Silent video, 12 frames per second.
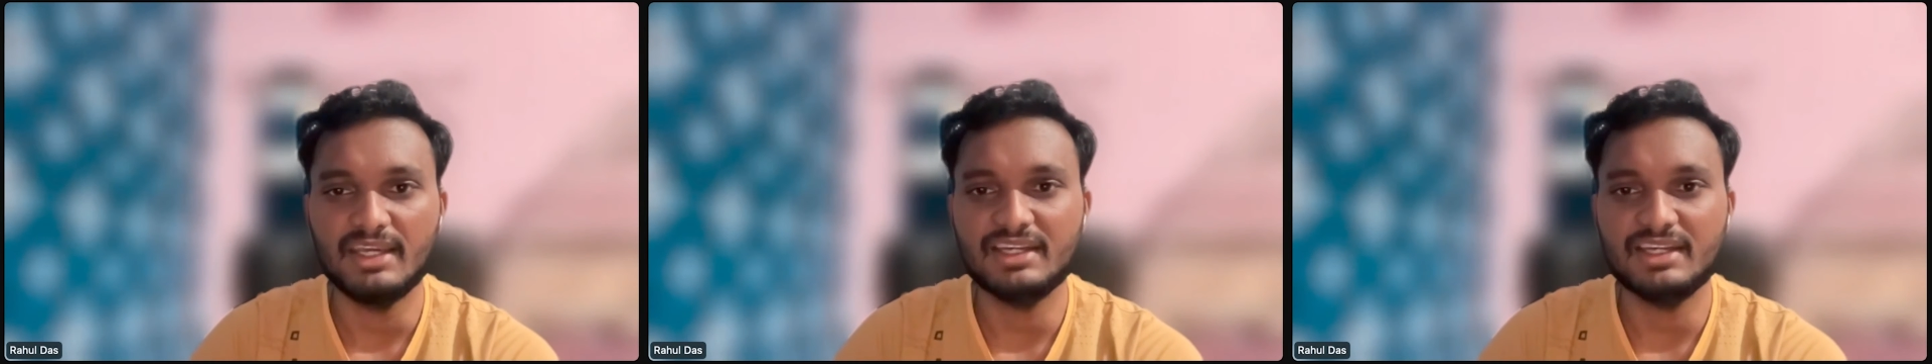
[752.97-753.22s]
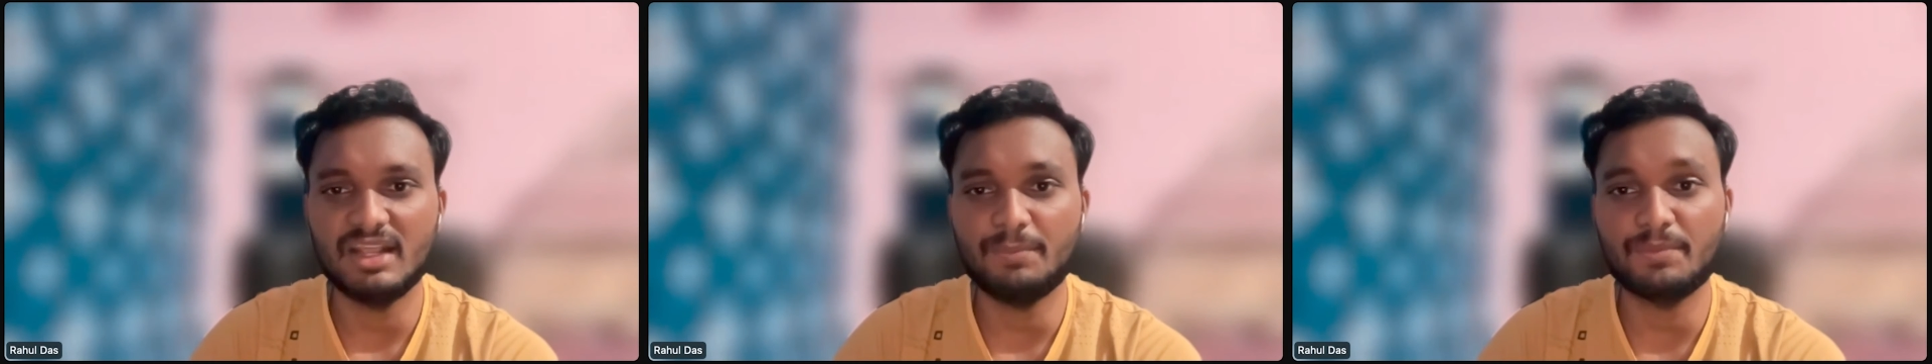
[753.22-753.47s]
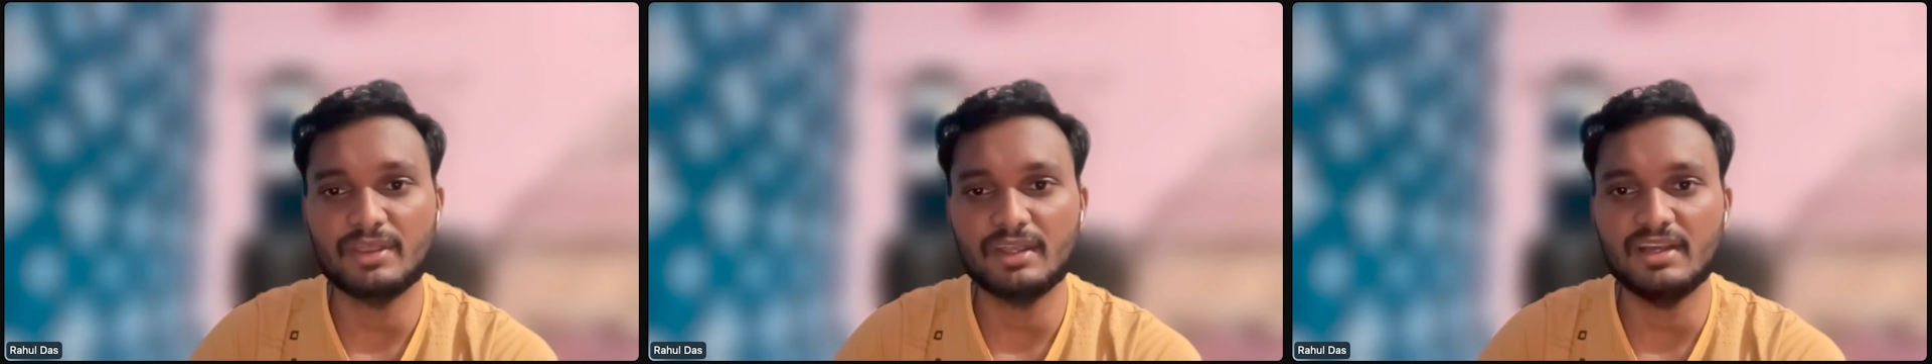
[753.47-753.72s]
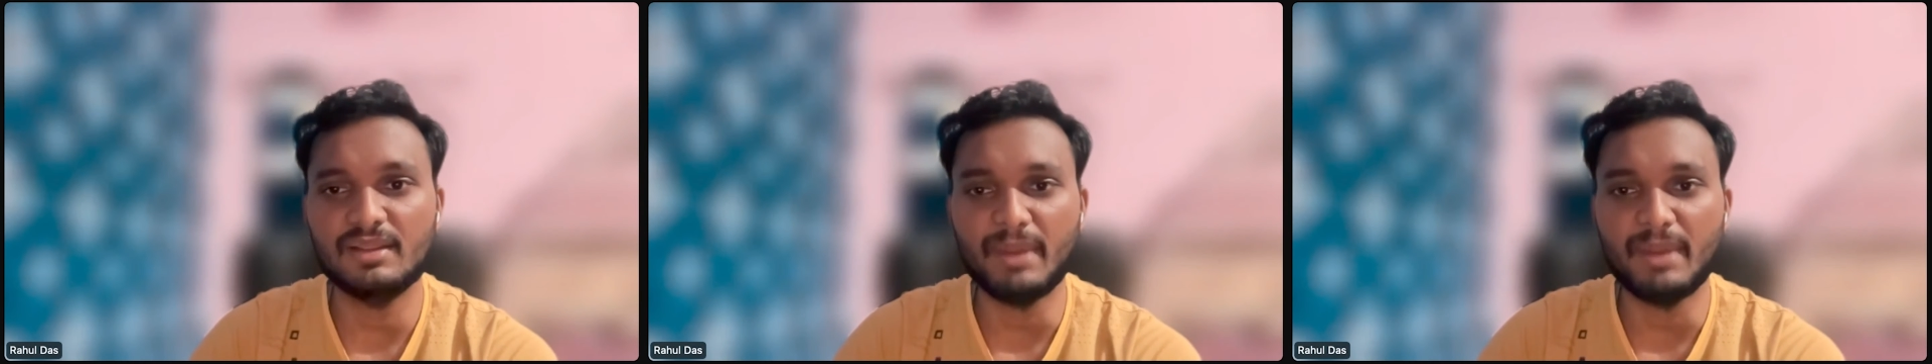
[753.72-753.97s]
It
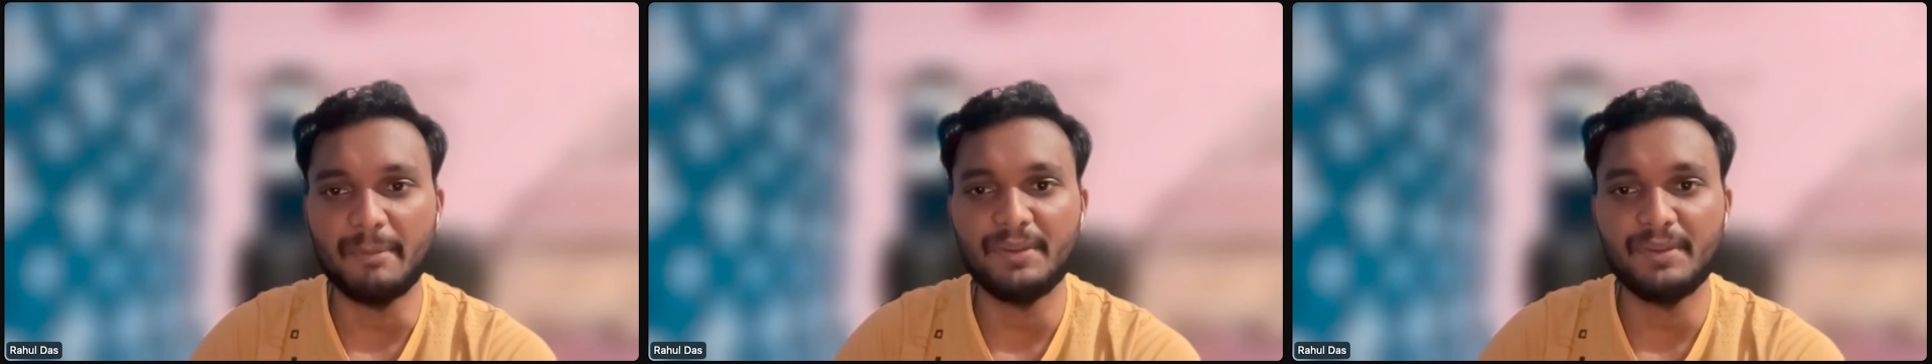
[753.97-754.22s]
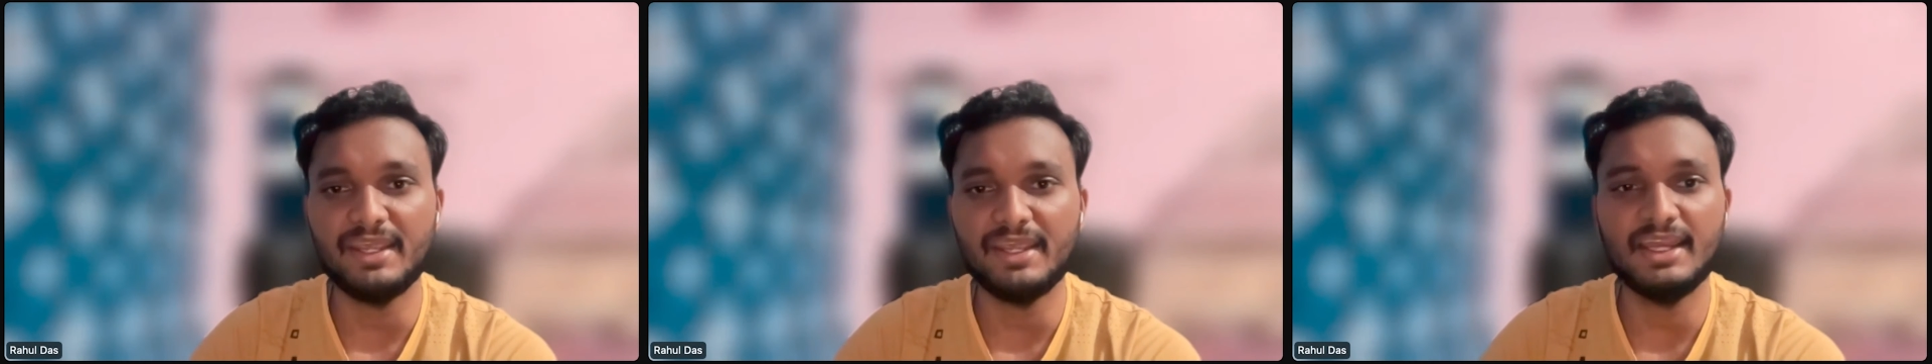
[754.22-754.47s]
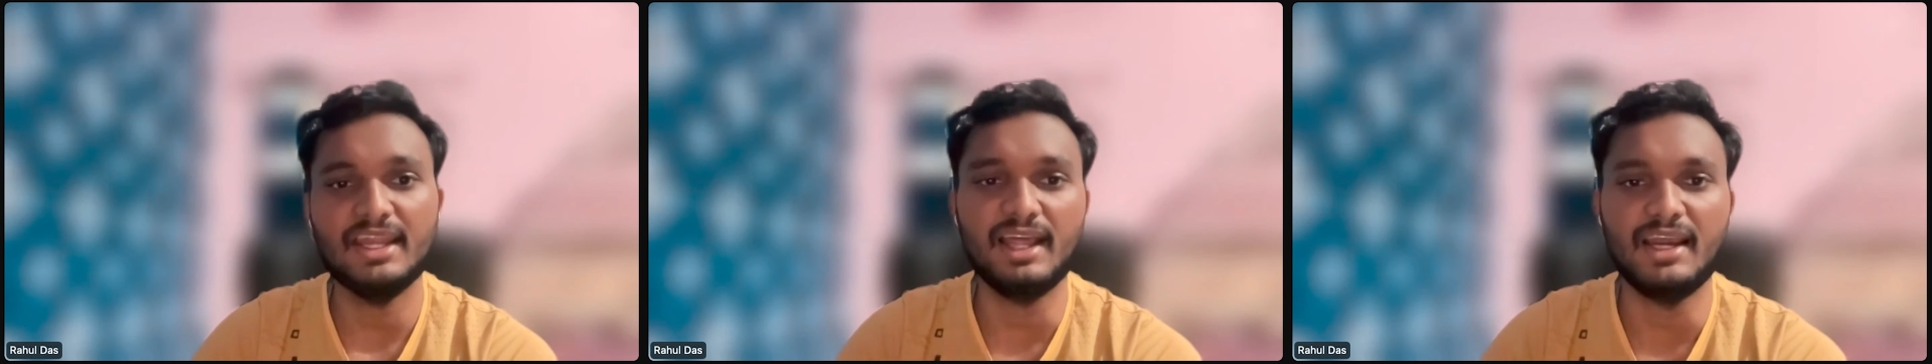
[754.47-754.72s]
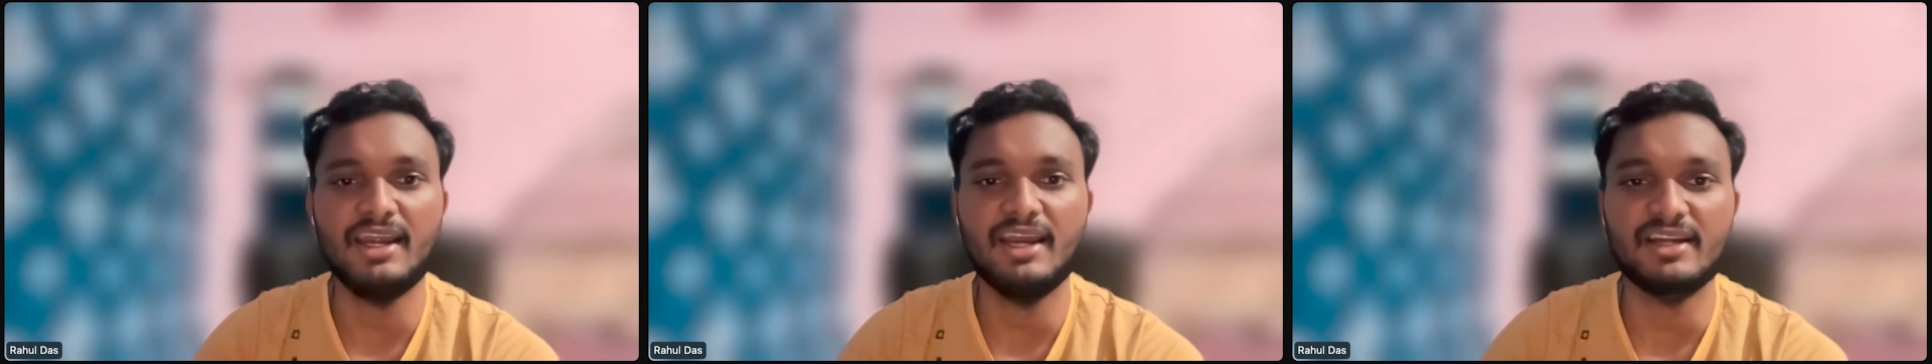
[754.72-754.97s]
keeps its mapping in
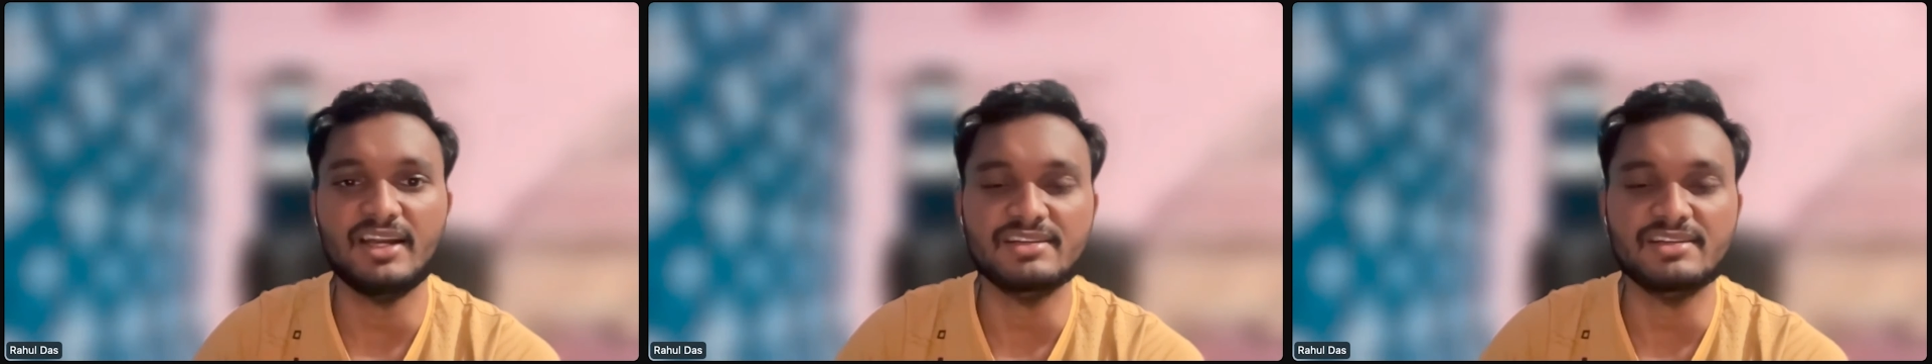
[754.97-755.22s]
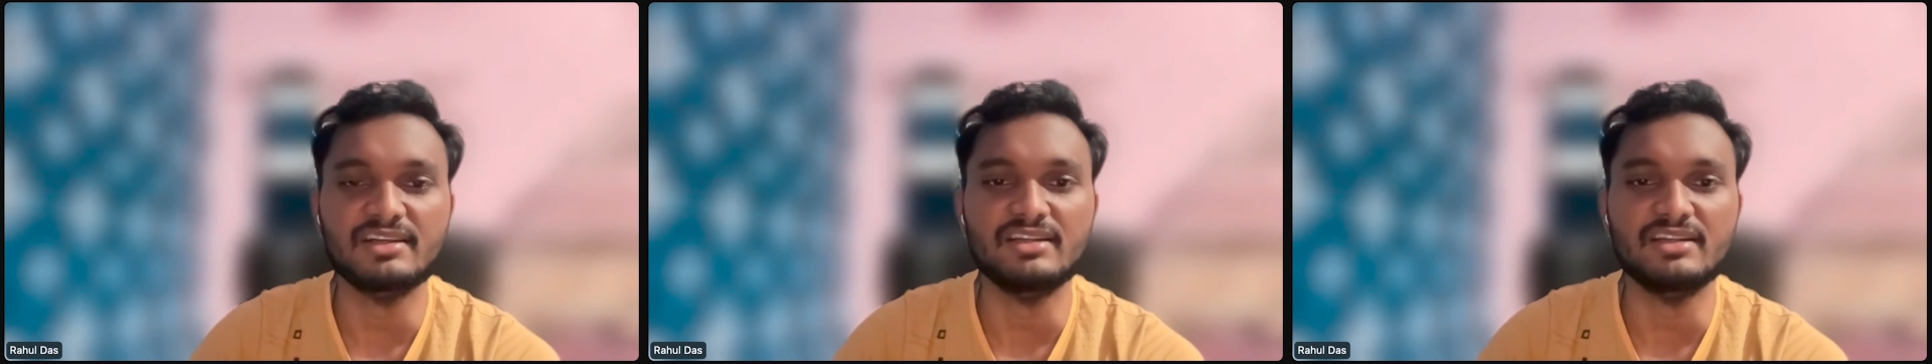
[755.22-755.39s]
an array data